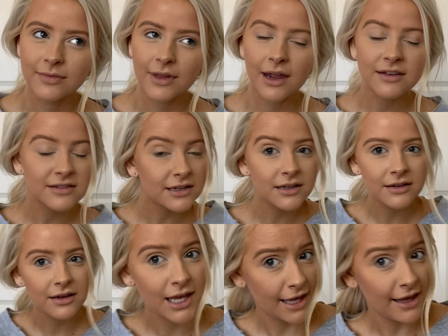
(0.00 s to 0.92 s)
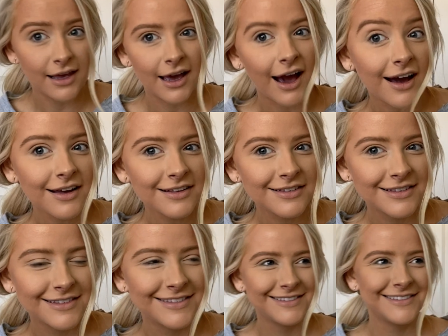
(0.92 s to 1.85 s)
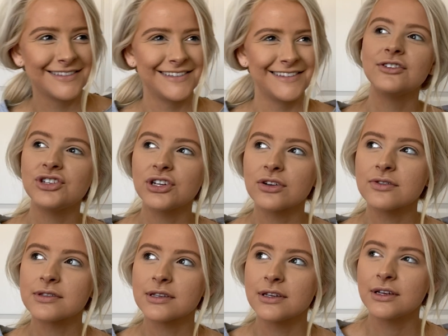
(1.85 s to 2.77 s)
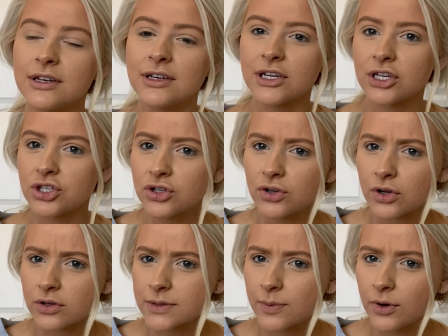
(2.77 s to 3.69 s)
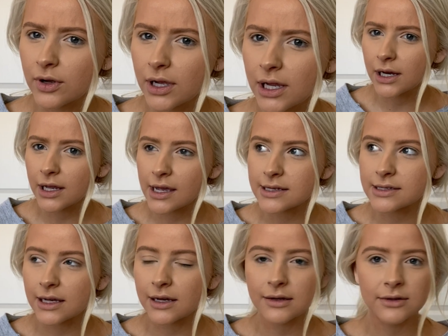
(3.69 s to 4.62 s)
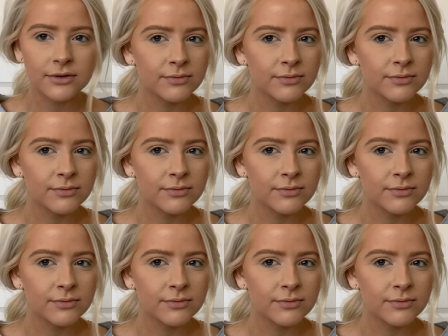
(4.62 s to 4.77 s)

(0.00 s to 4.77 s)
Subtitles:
I said, "Yeah?" She goes, "Is your nose broken?" I said,